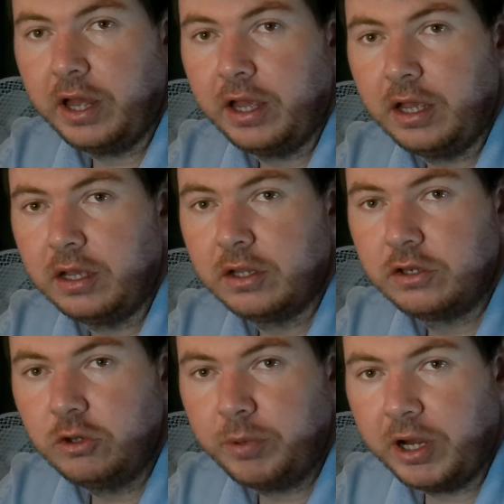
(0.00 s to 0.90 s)
a
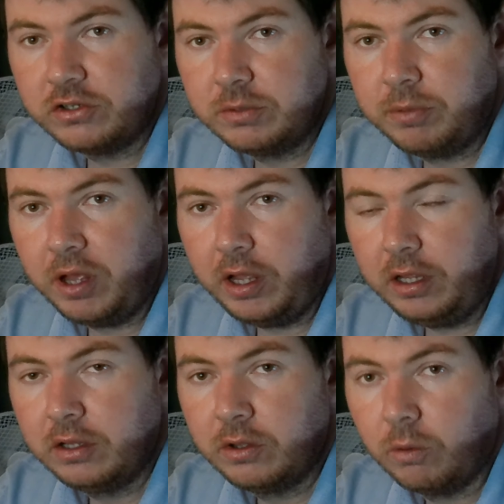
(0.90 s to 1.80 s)
new power
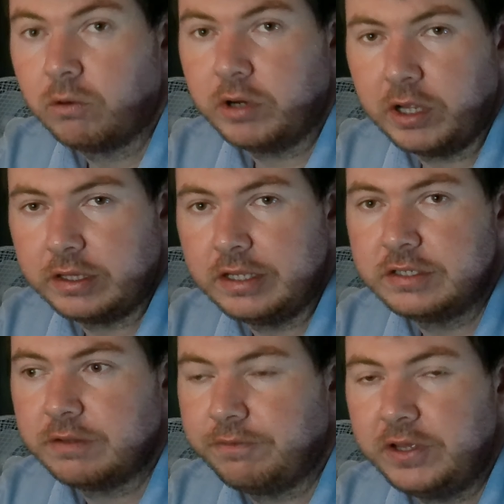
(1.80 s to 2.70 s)
supply, or at
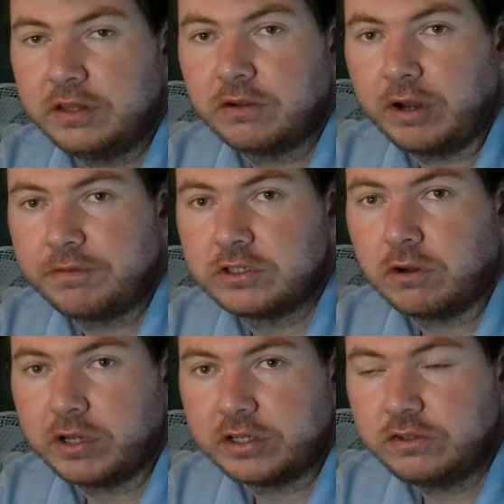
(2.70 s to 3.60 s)
least to feed the graphics
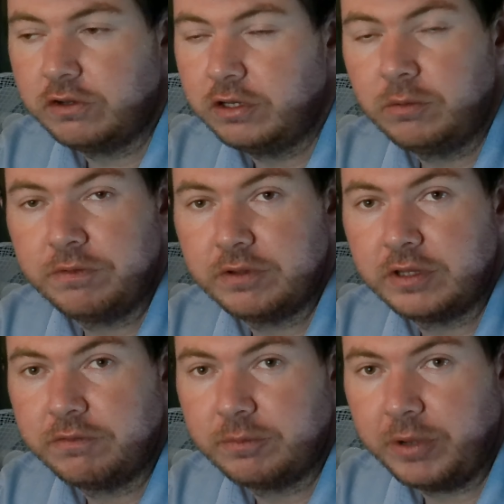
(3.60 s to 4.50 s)
card externally with a
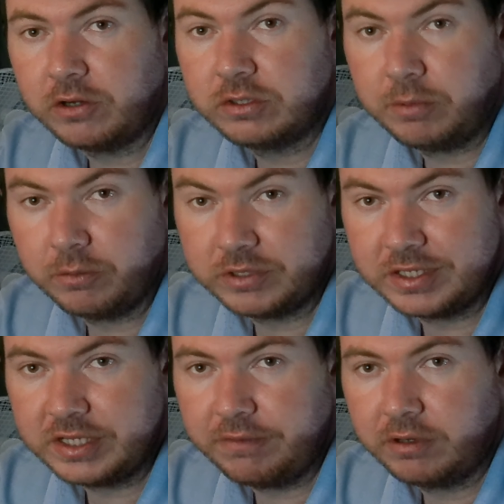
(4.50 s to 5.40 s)
different power supply. It was a
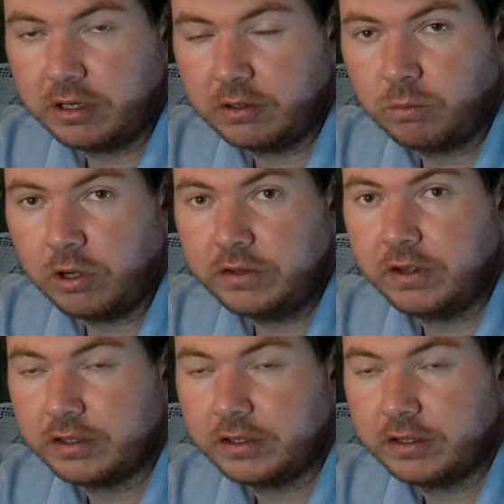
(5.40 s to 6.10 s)
700 watt.